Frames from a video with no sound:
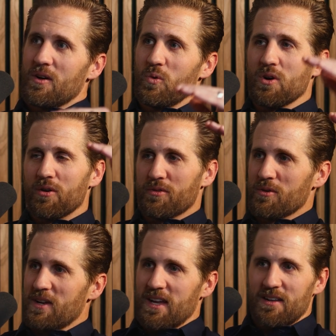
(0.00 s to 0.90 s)
we'll go
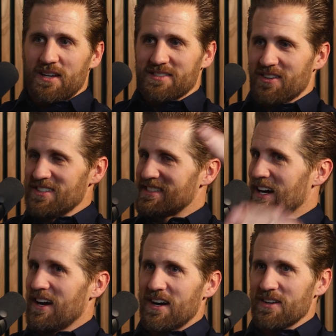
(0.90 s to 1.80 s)
through and analyze their
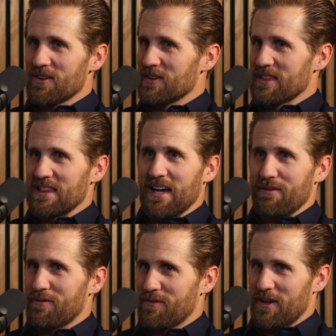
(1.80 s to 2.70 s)
entire
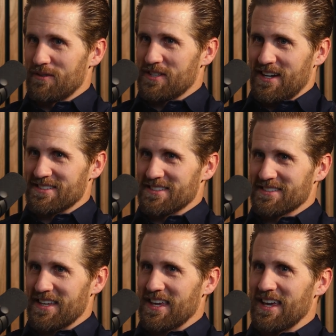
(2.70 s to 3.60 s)
life of
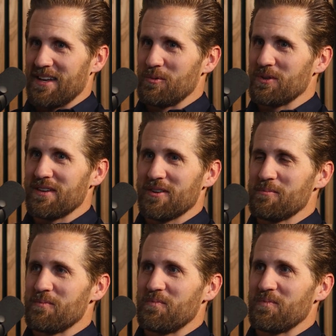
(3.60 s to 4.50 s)
taxes, and we'll
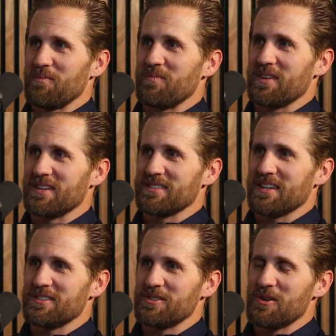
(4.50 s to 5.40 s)
even,
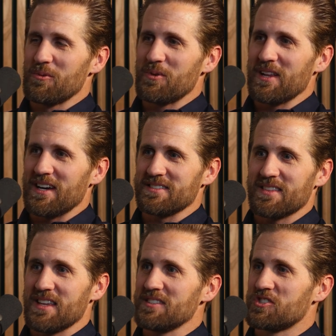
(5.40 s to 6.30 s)
because you don't realize
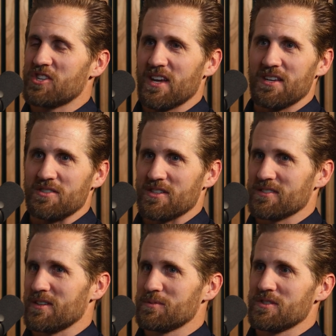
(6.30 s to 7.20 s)
things change.
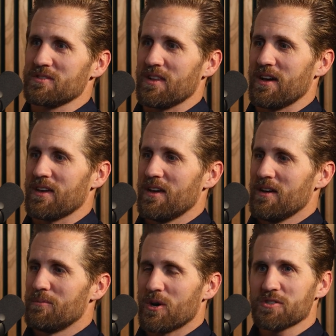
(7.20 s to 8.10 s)
Assumptions like
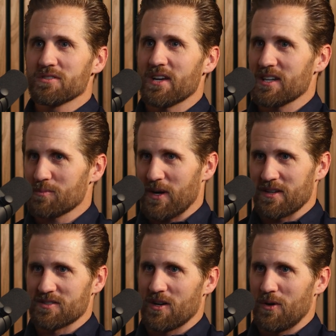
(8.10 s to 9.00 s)
marginal tax
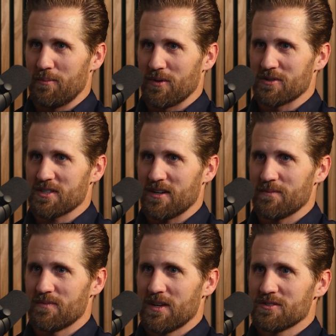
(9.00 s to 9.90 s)
brackets go up over
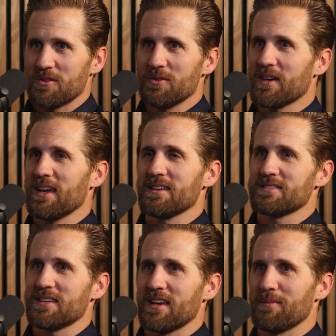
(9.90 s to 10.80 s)
time. So you can't
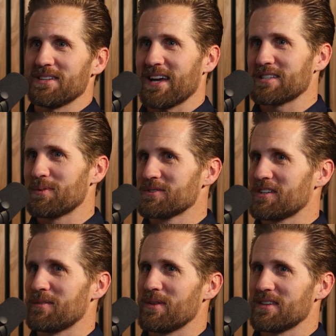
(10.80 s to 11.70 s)
say my tax bill is
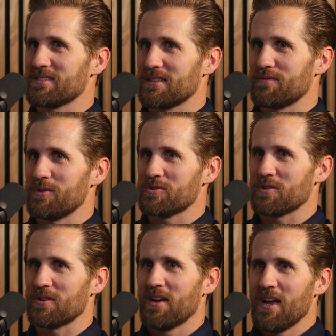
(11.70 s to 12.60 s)
going to be this in the
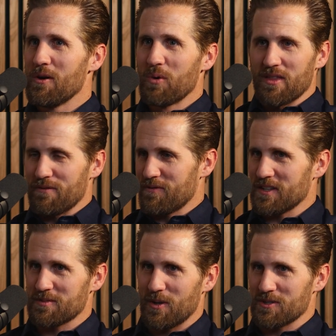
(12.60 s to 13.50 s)
future with a
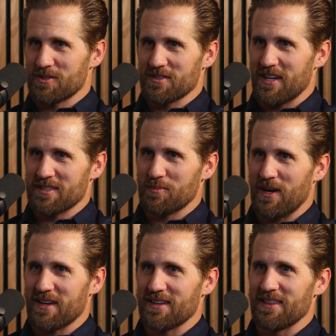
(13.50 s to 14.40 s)
fixed marginal tax
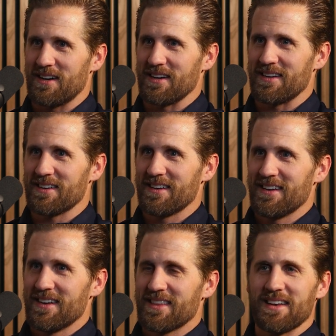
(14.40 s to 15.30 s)
bracket line
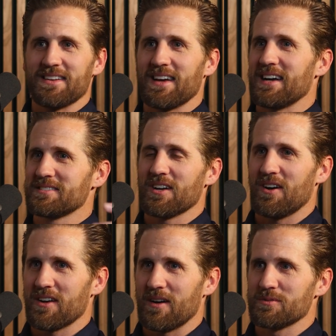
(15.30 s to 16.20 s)
that hasn't
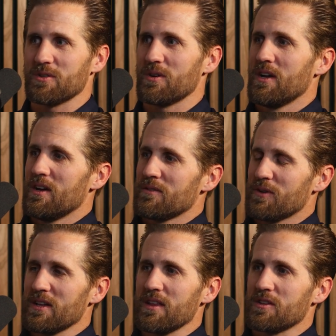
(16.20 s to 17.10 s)
gone up. So
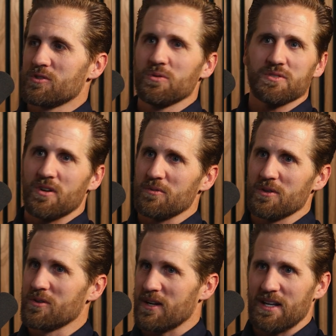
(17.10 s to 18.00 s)
frankly, the tools aren't
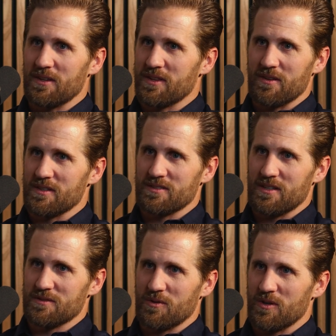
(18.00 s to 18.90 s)
real great out there these
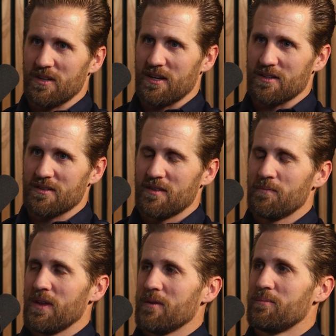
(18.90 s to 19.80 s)
days for it yet.
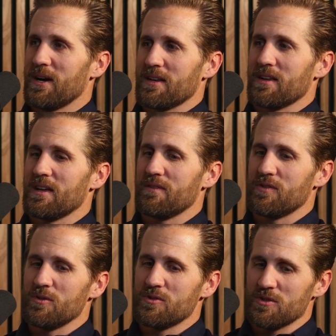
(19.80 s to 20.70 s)
But if
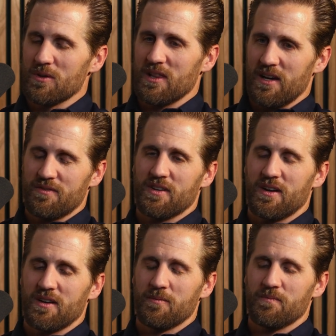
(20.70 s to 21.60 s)
you do a
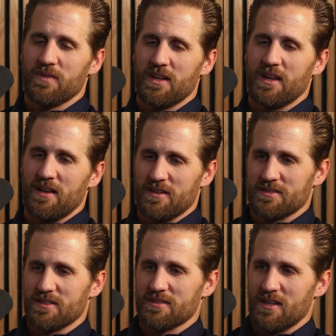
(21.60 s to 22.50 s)
lifetime
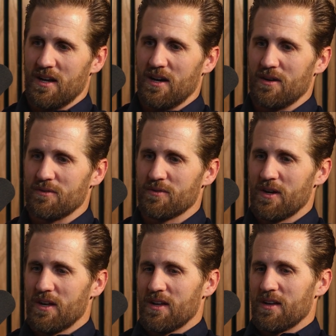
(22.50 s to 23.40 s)
analysis of
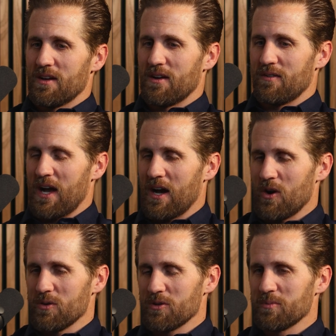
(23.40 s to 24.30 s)

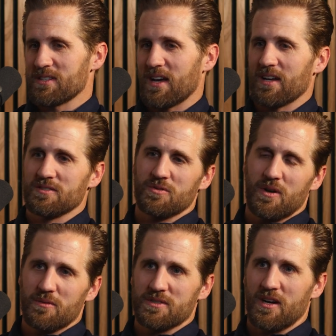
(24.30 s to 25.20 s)
how you'll be taxed
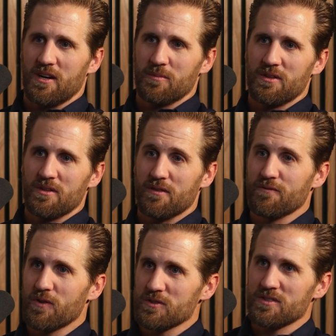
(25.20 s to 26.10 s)
throughout retirement, the
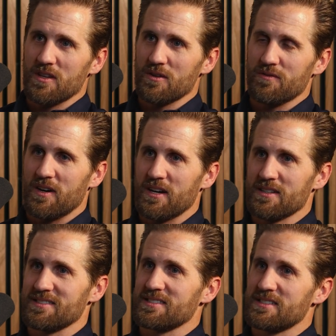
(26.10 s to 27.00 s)
first thing you'll
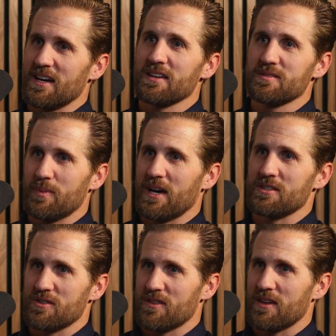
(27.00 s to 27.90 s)
find is it's not as bad
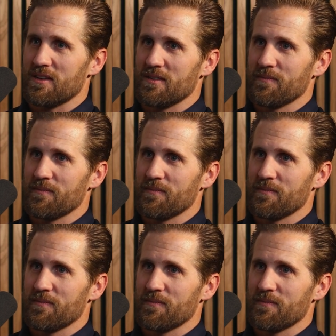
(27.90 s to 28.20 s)
as you think.